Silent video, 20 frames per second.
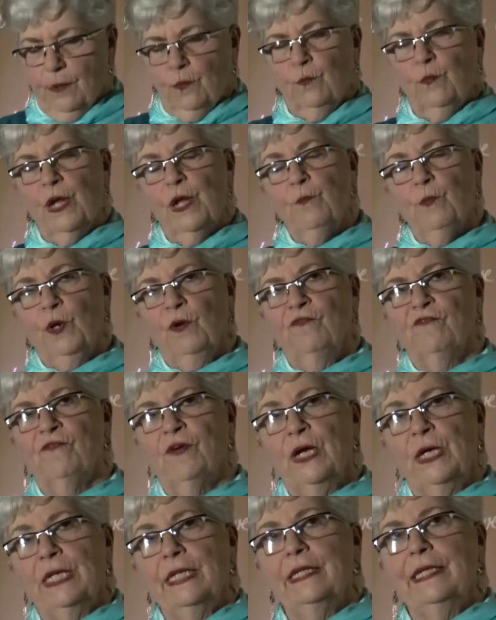we were
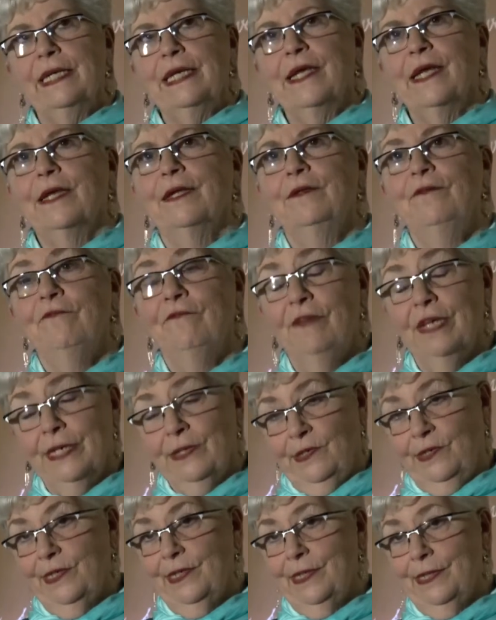finally
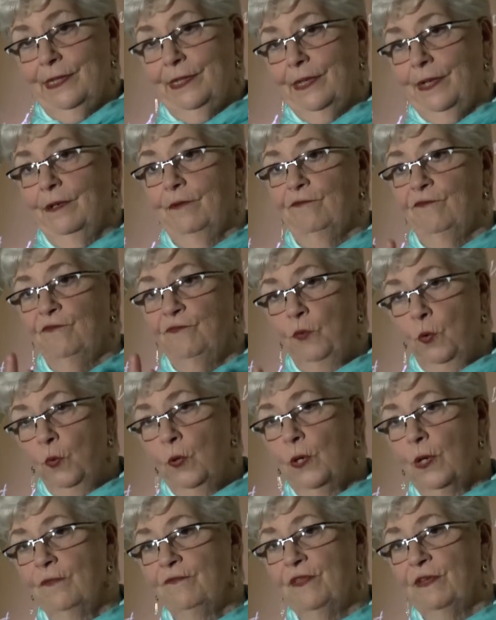convicted of
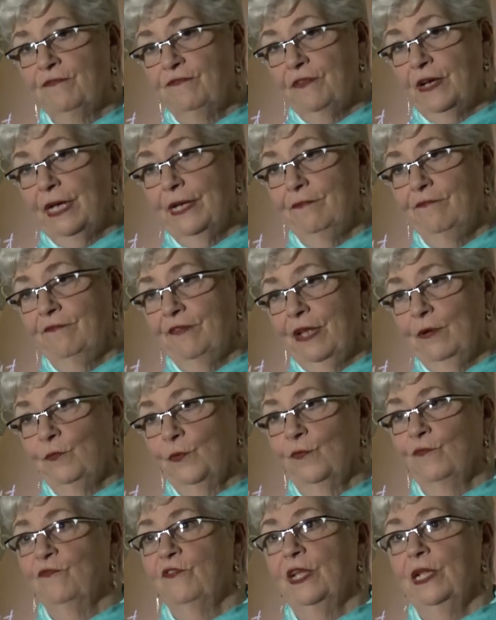four of the five
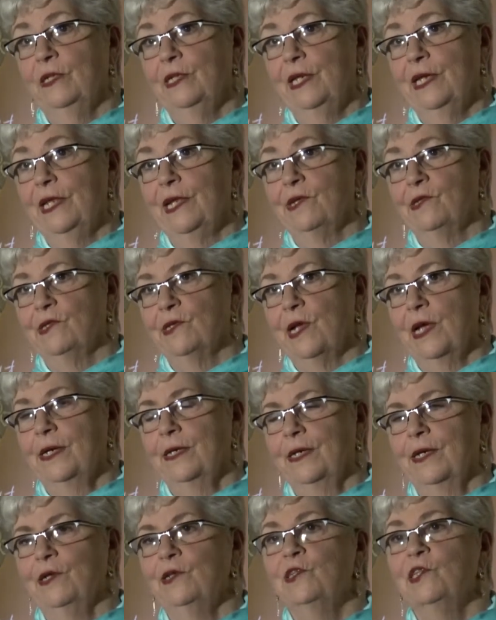federal felonies.
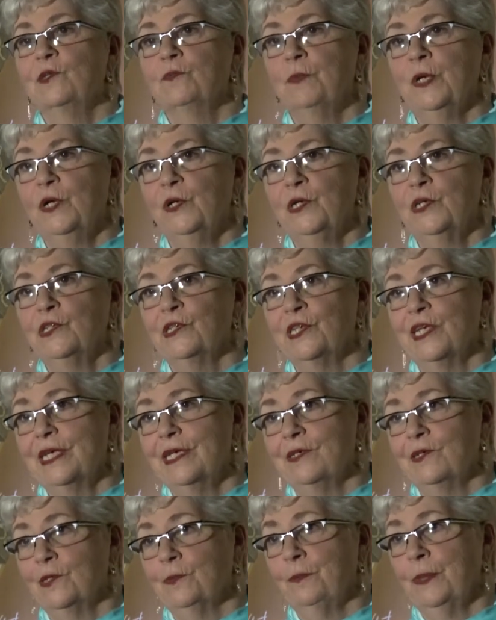Uh, conspiracy
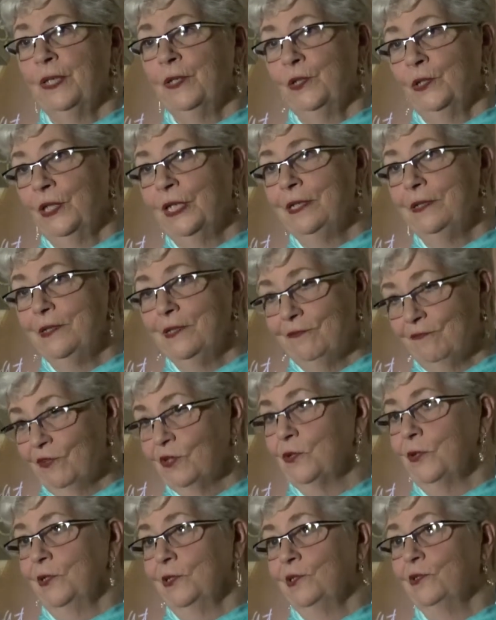is apparently
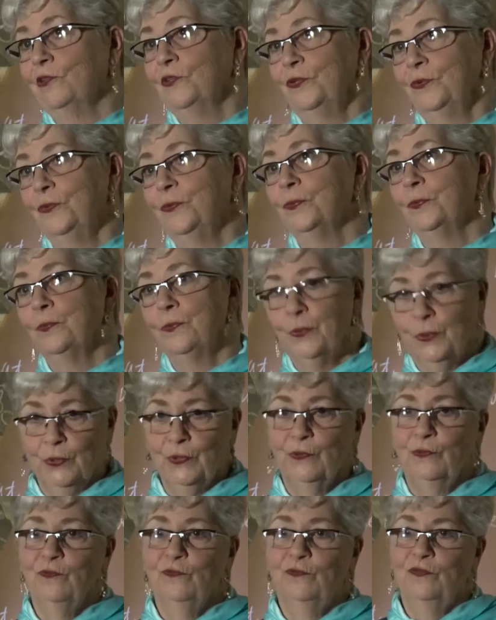difficult to
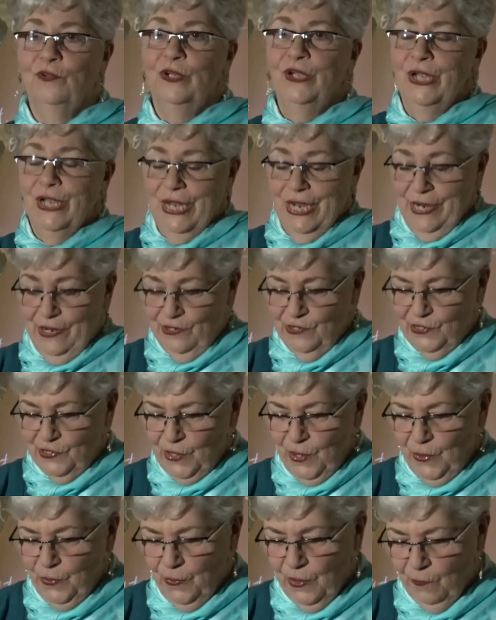prove,
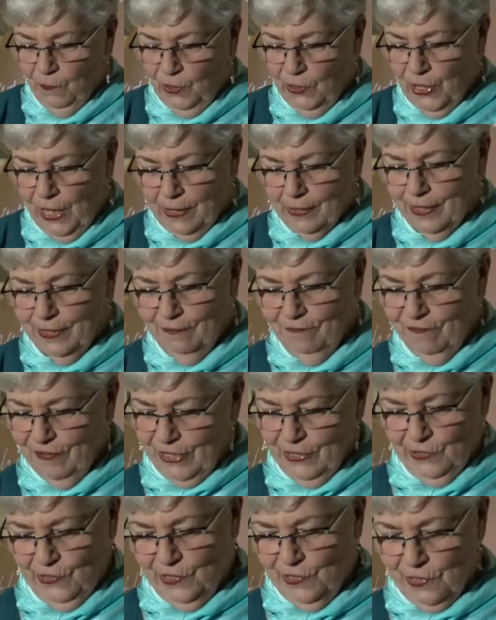so we were not
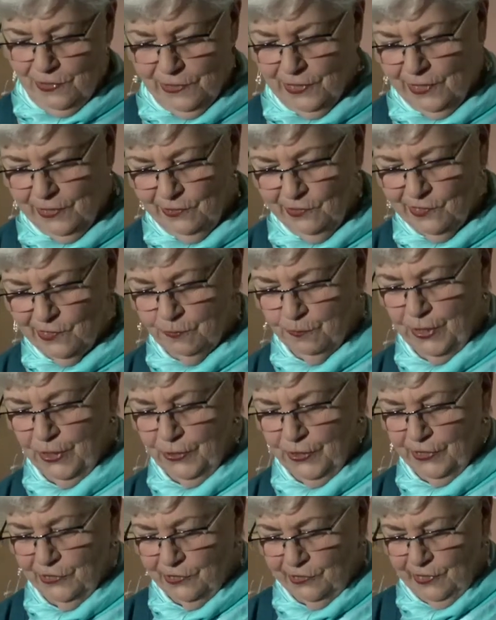convicted on
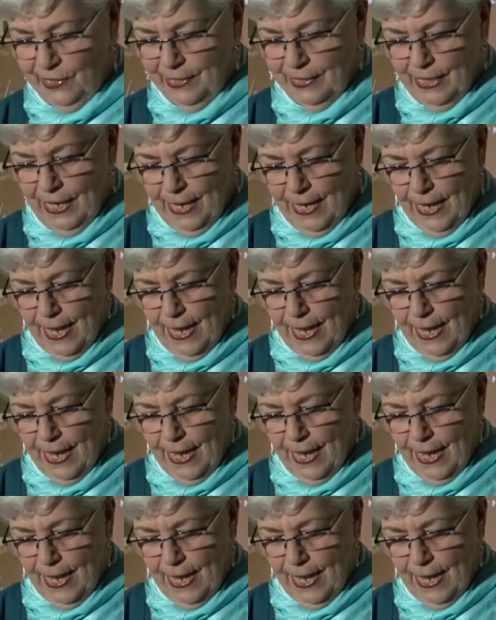conspiracy.